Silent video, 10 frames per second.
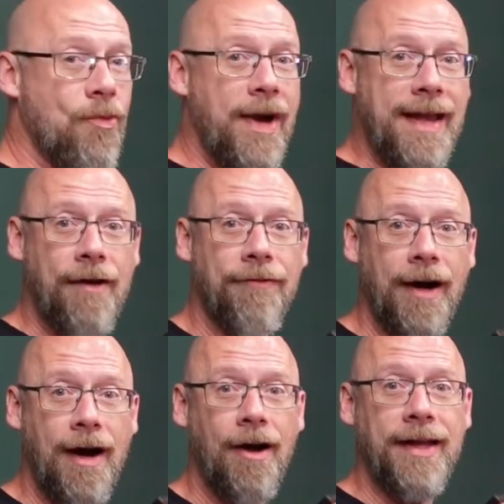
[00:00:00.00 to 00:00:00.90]
way
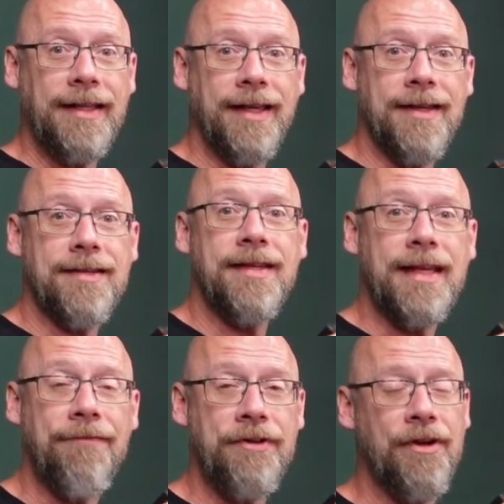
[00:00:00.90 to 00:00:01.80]
far out like this,
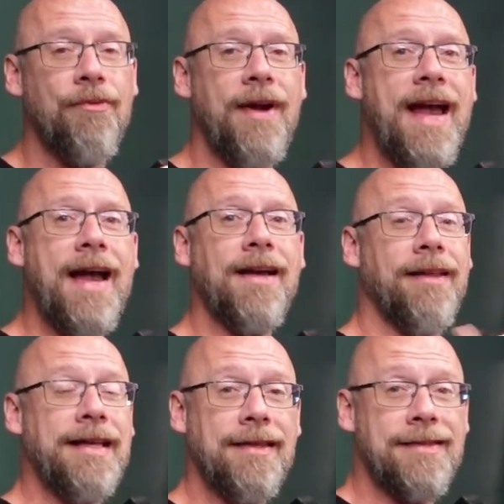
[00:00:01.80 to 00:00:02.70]
if your rack
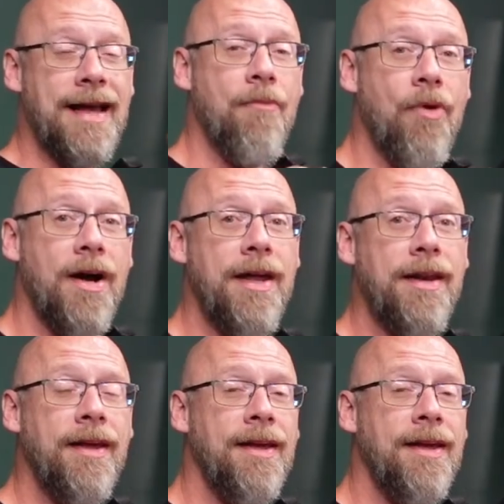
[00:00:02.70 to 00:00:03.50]
like this M1